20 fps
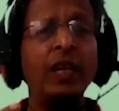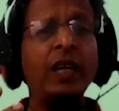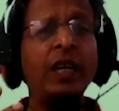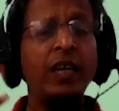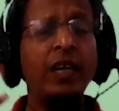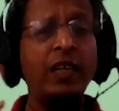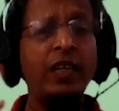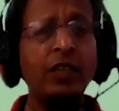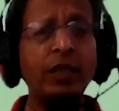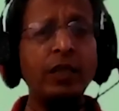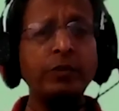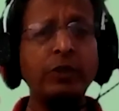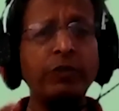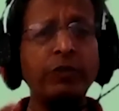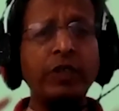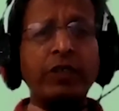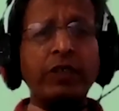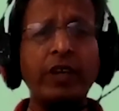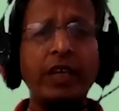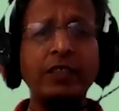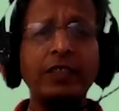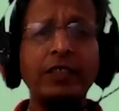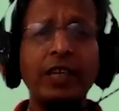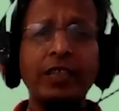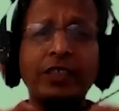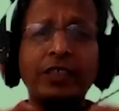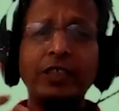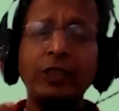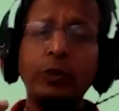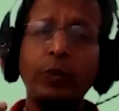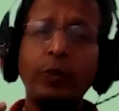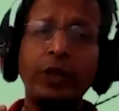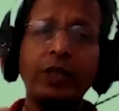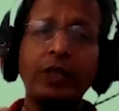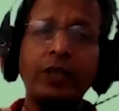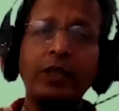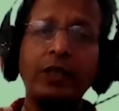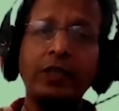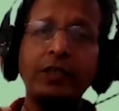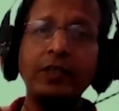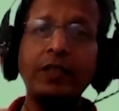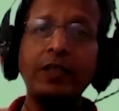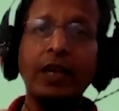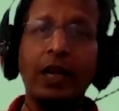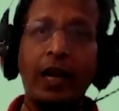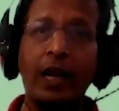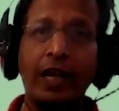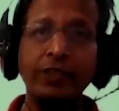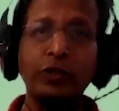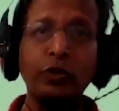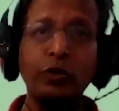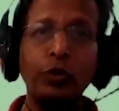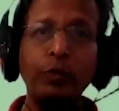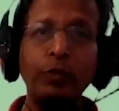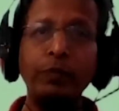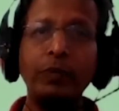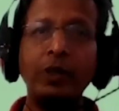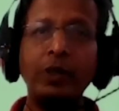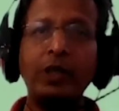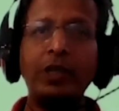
in terms of the transactions, whether it is in the classroom,